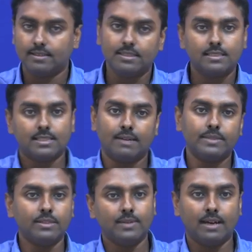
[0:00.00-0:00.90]
This is
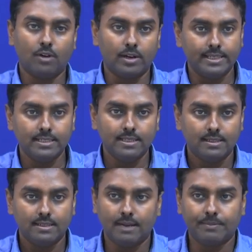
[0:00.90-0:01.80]
something we have already
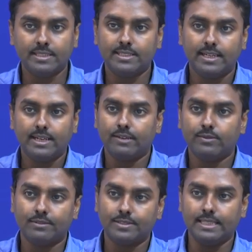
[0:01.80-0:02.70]
appreciated and
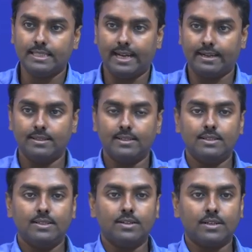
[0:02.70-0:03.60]
we have seen that,
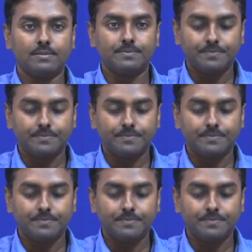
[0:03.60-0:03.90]
okay.